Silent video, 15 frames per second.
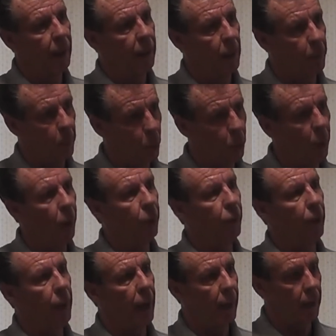then board
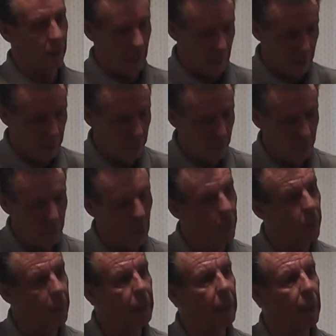over it, and
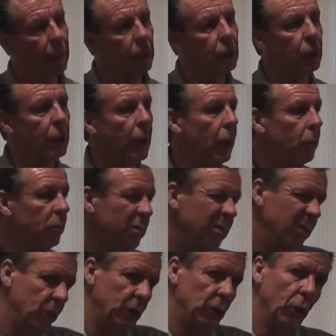probably
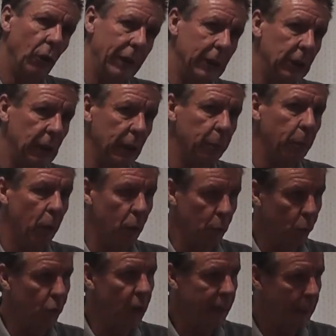not insist, but
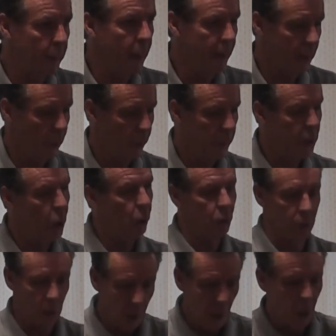recommend that we
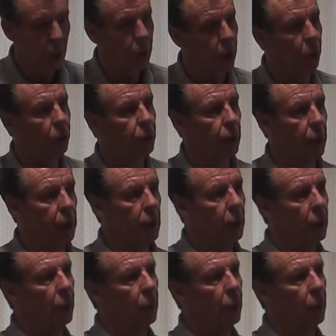use the